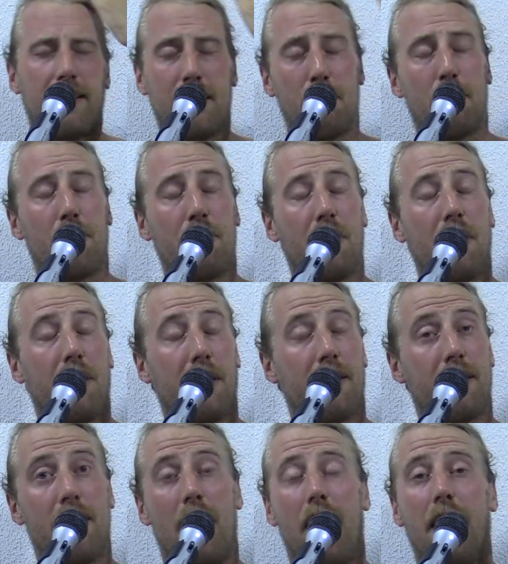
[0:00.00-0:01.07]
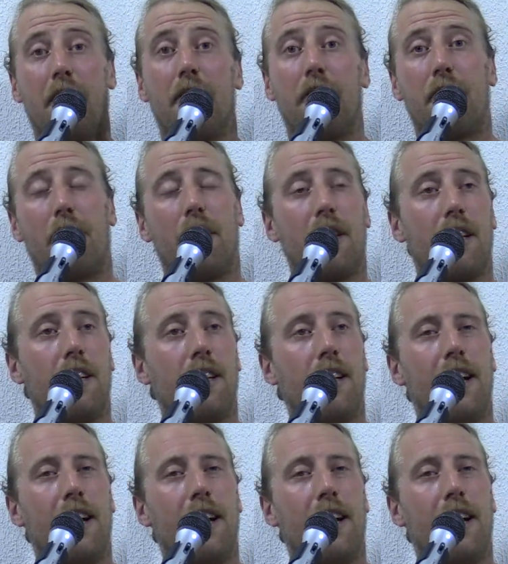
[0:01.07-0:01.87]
and Brazil. It's not even funny.